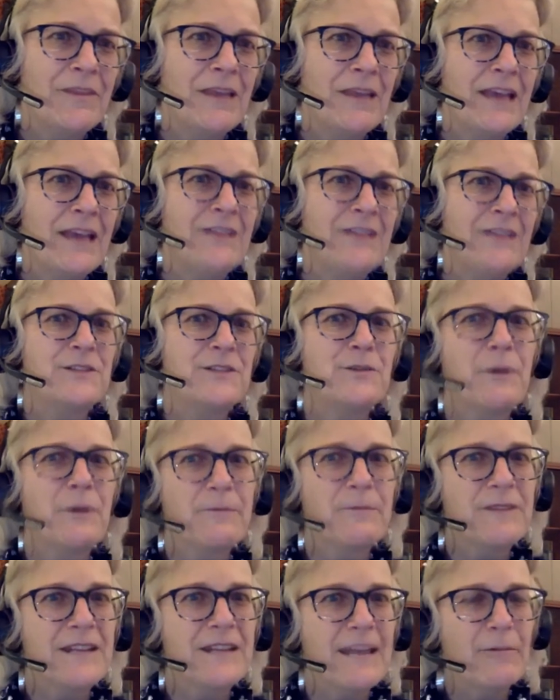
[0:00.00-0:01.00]
and
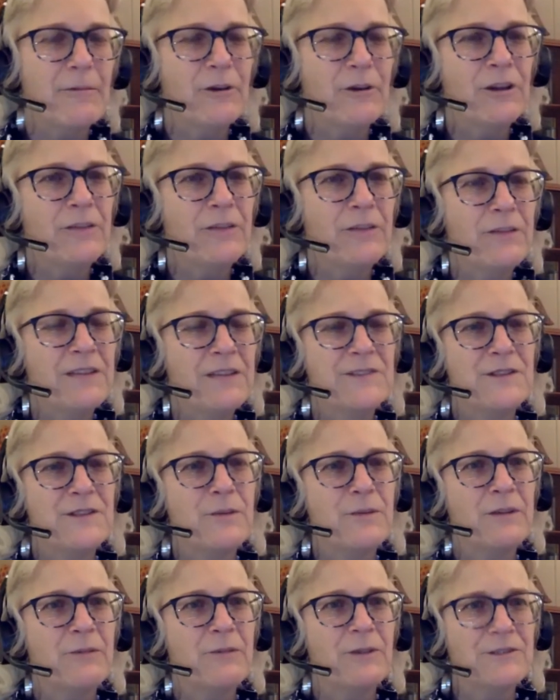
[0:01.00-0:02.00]
disrupt the neighborhood because
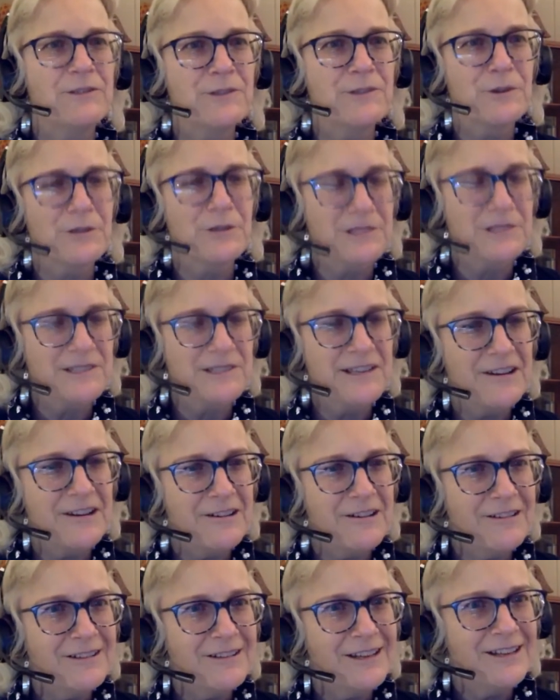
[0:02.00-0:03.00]
nobody wants girls
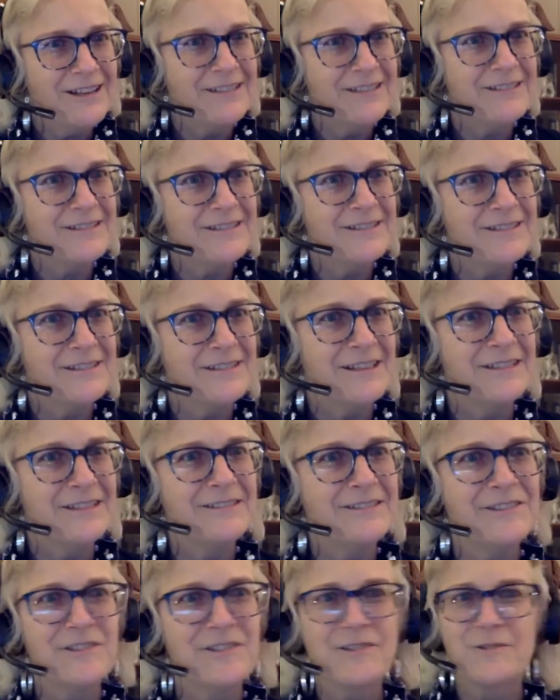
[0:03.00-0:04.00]
there, and then
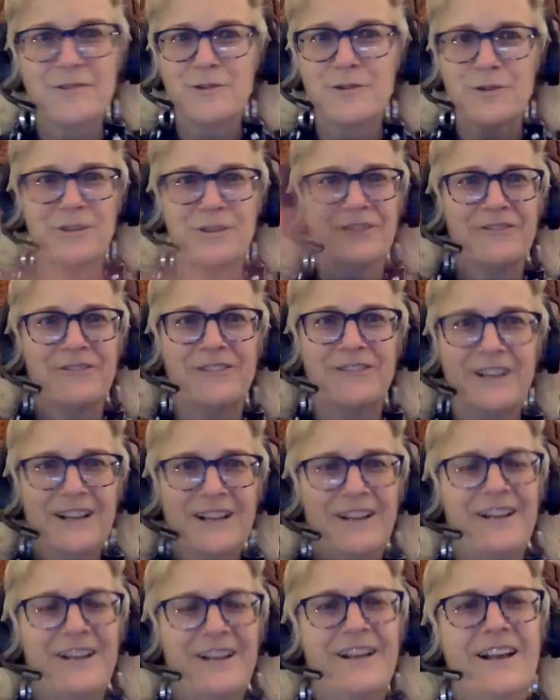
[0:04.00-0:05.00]
just sort of
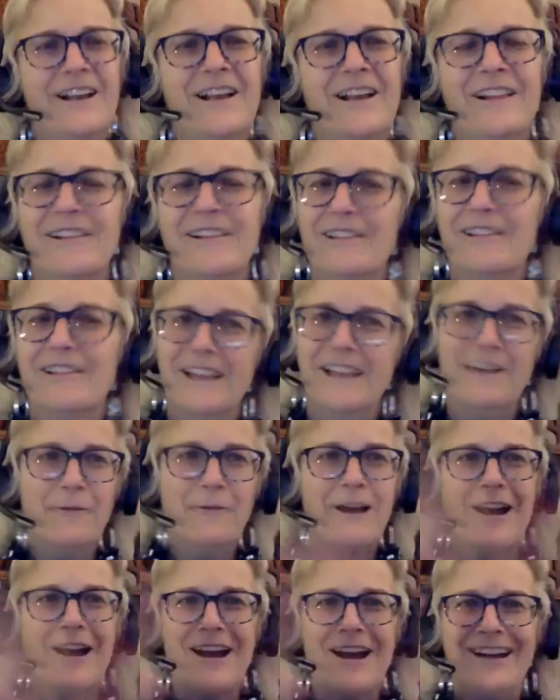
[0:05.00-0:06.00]
let it
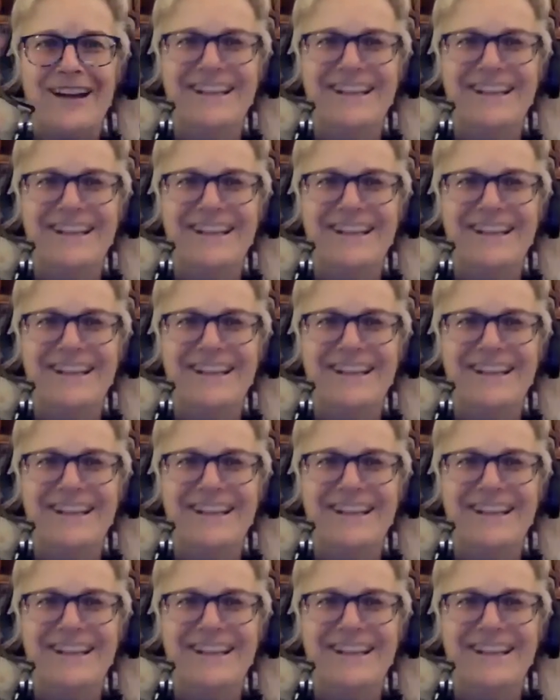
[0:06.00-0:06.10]
ride.